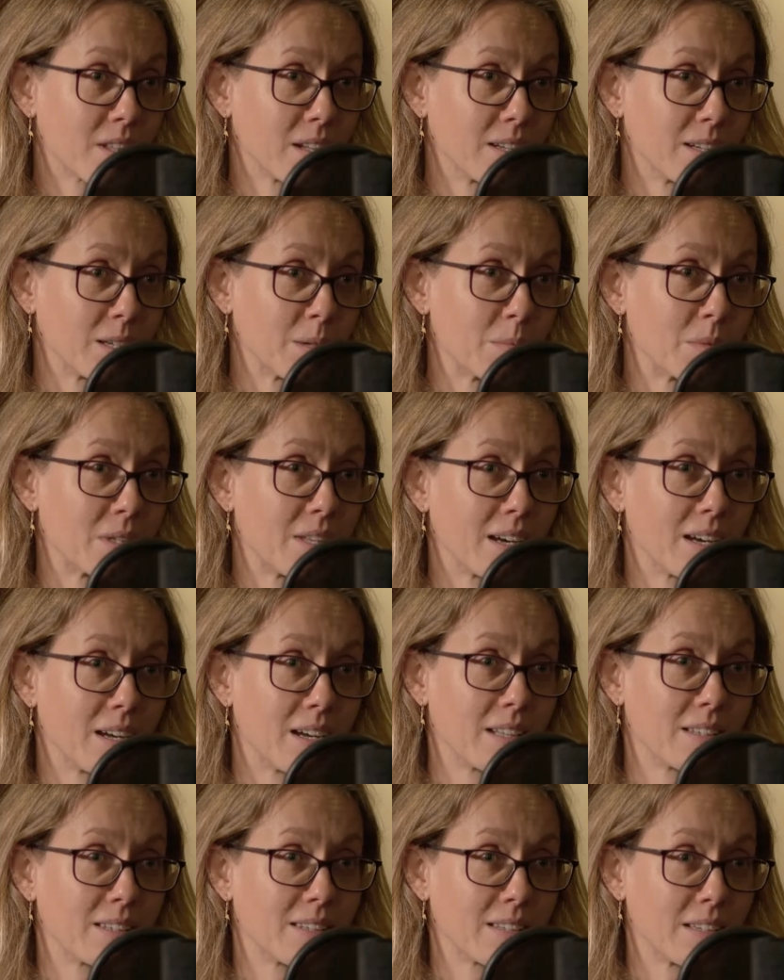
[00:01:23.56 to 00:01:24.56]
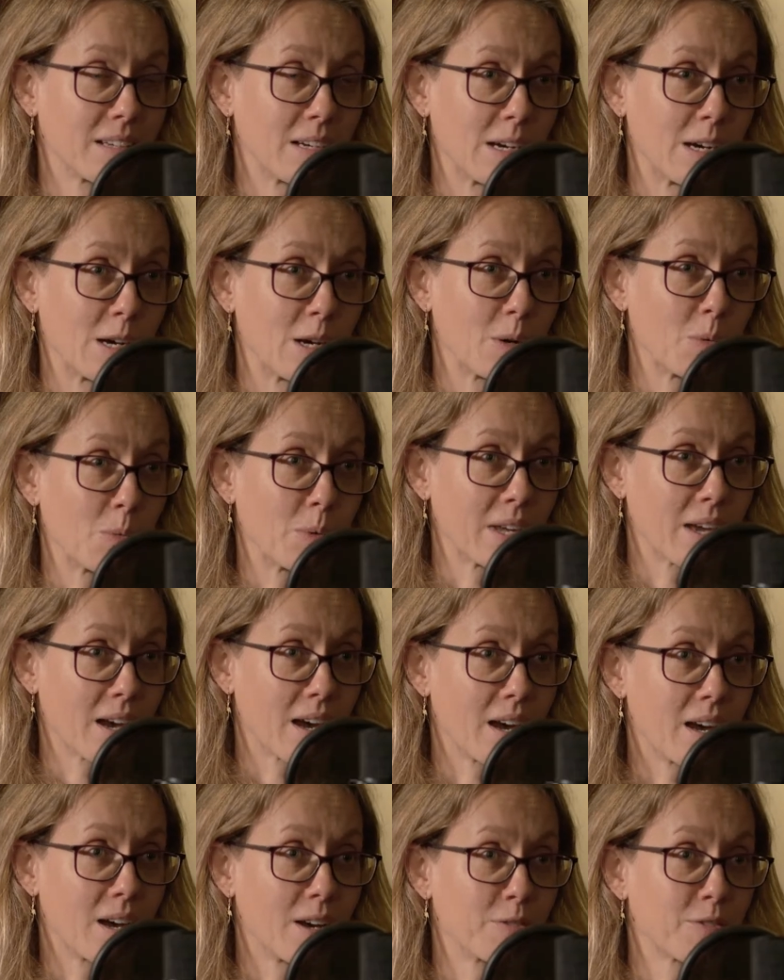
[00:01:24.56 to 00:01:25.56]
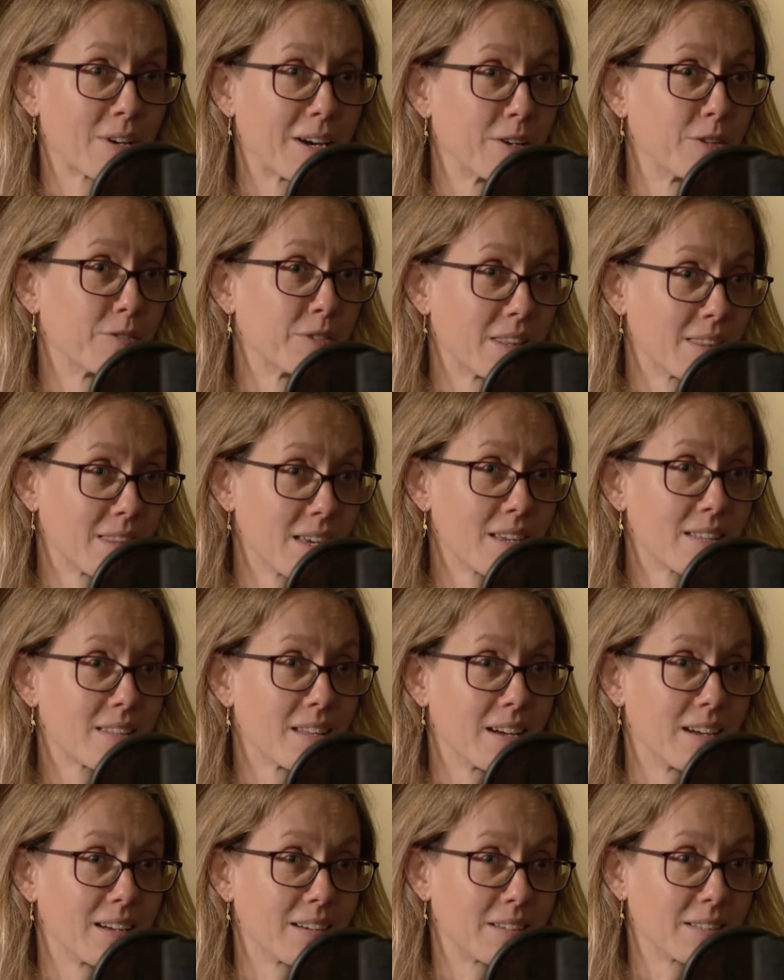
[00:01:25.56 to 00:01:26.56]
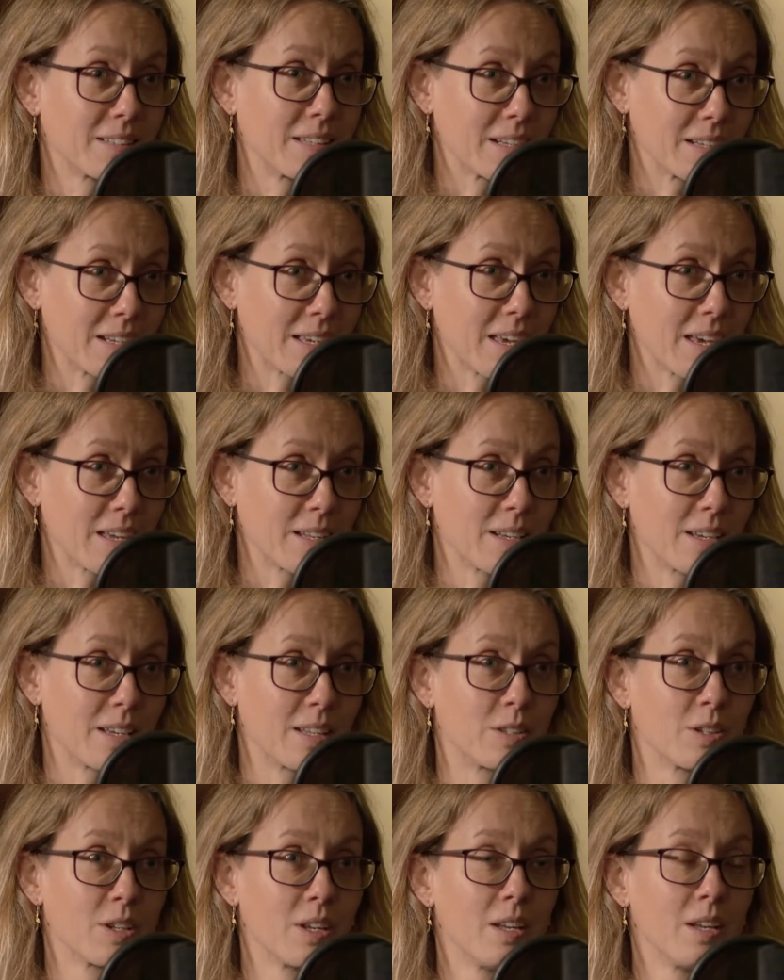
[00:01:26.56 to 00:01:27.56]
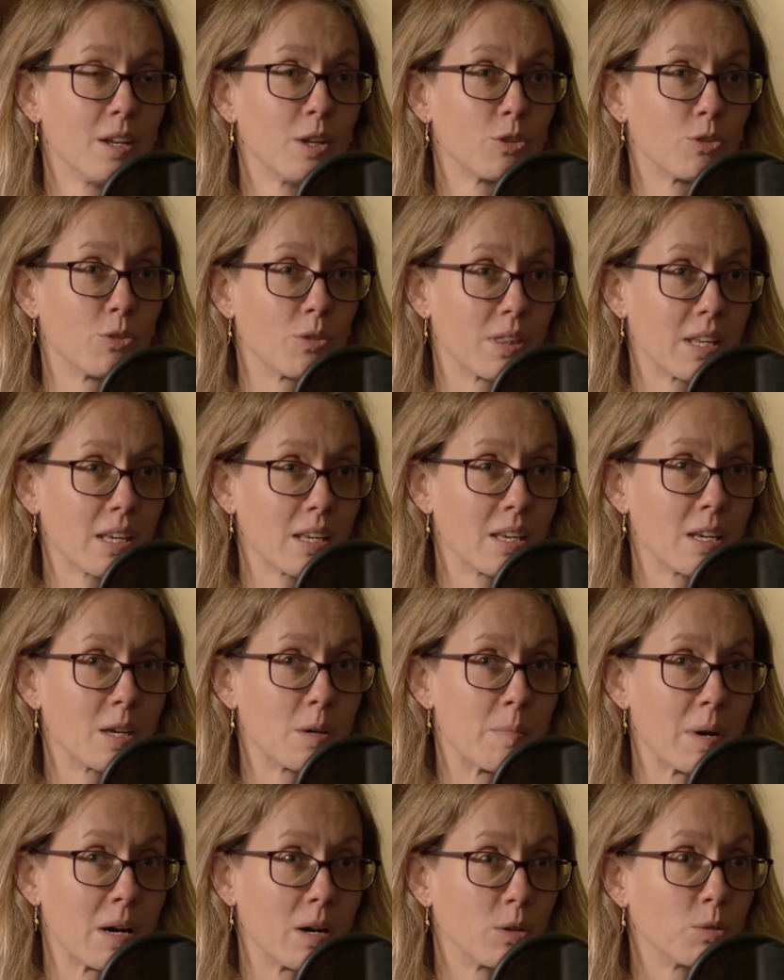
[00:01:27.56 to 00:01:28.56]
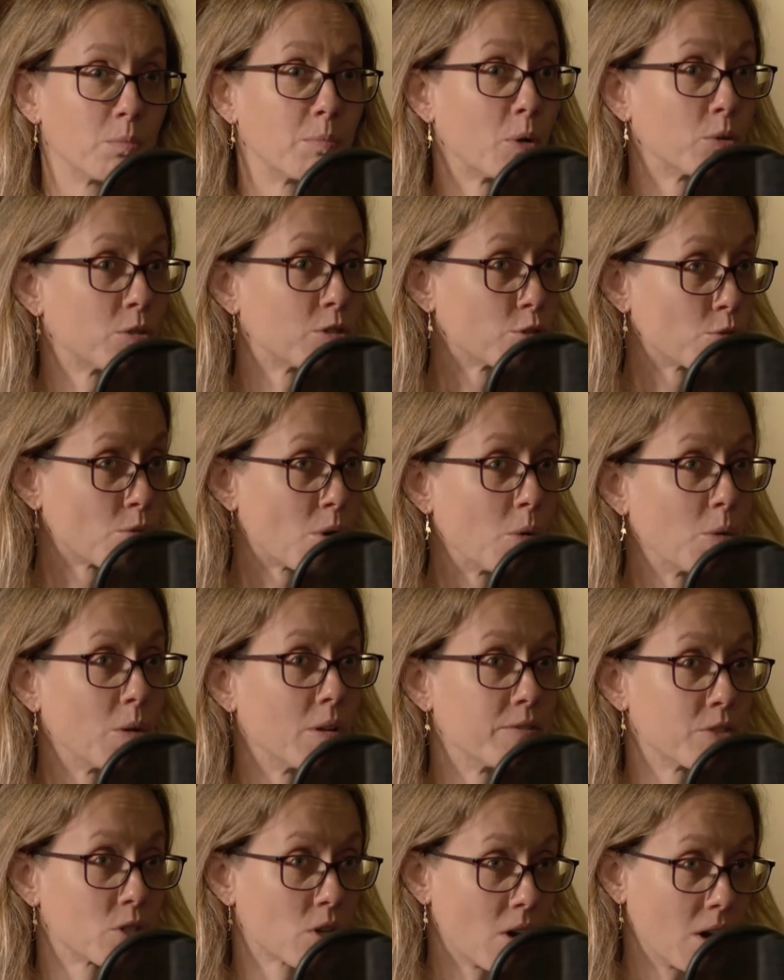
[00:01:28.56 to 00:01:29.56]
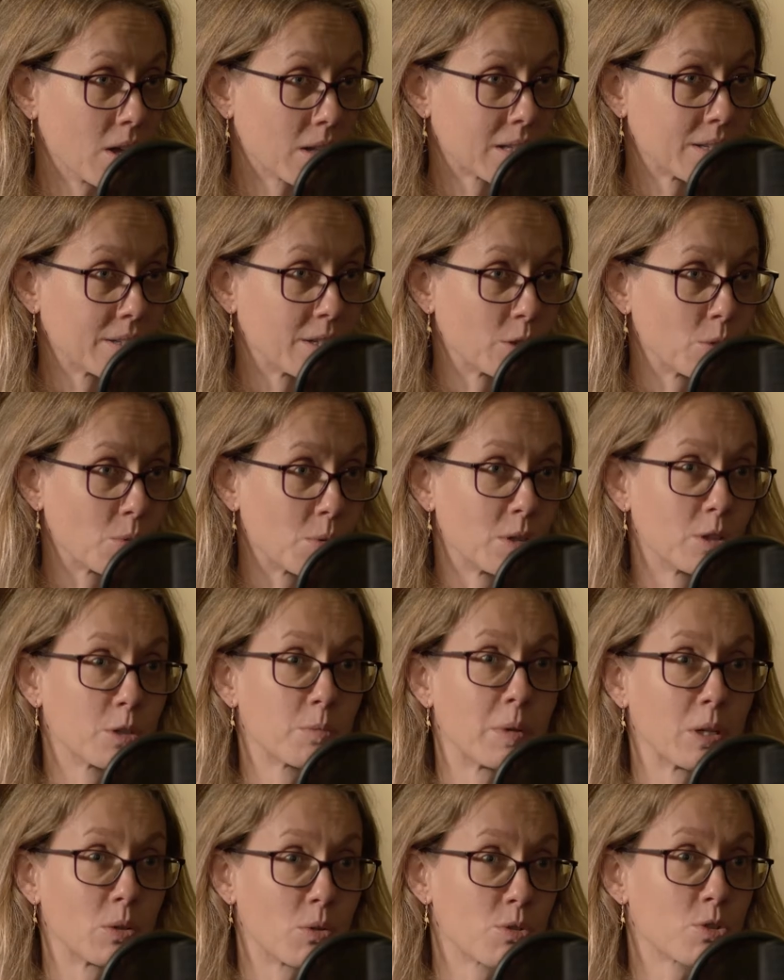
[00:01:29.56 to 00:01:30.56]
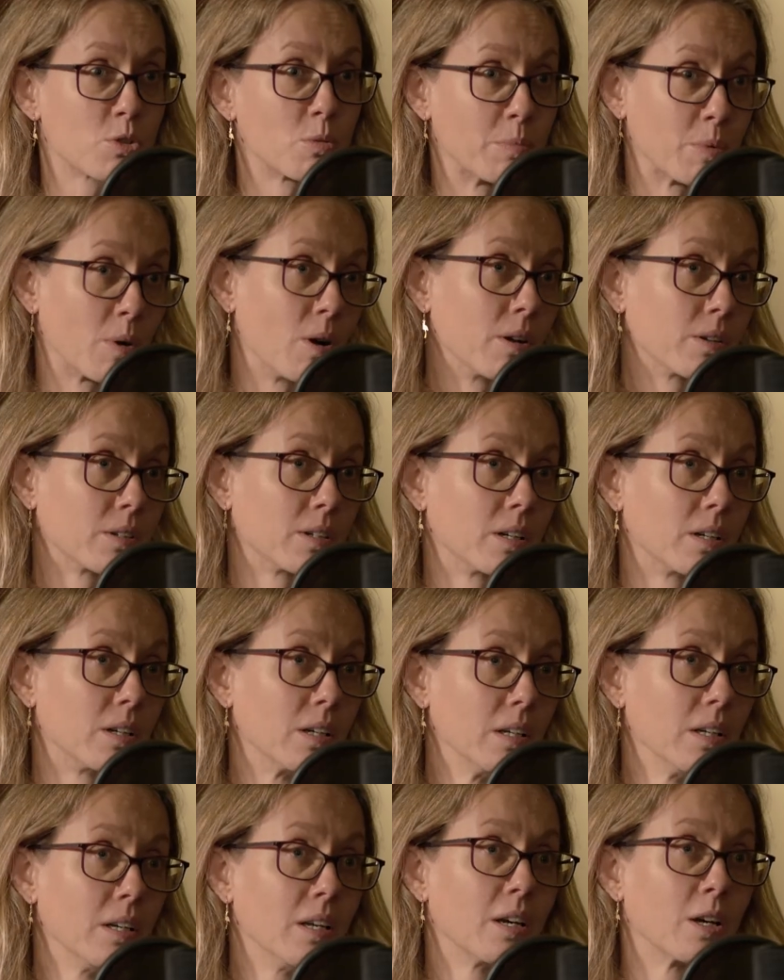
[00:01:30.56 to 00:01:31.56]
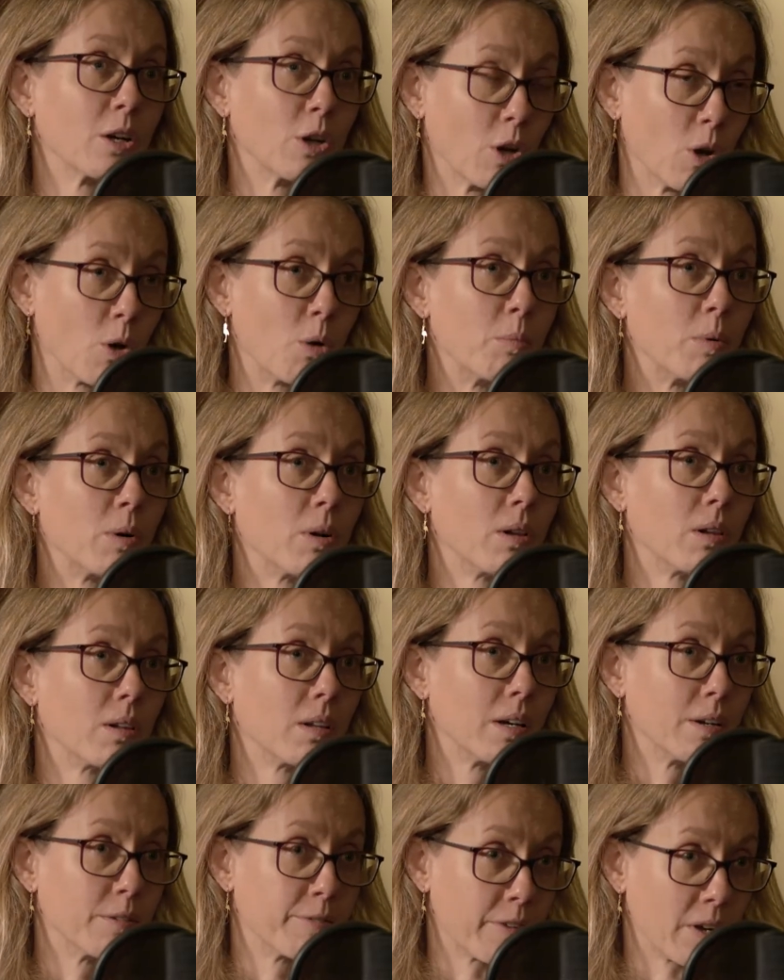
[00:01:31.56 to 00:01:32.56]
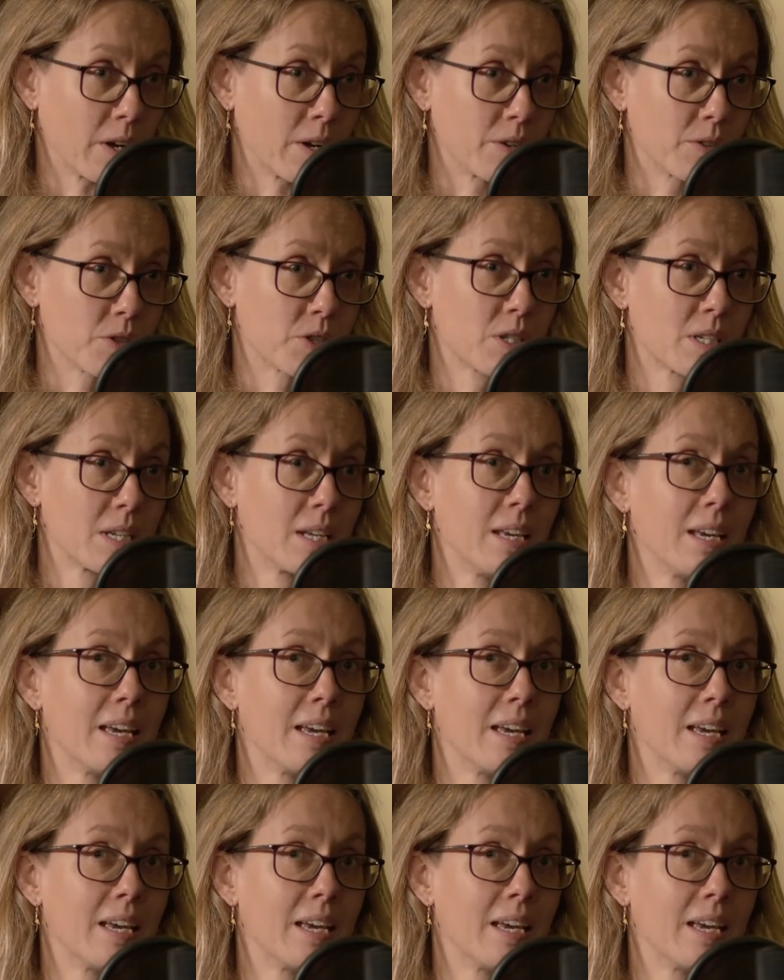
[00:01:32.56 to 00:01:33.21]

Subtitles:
time that we have kind of a think tank dedicated to thinking about both the role of Scotland in the world, but also broader global affairs.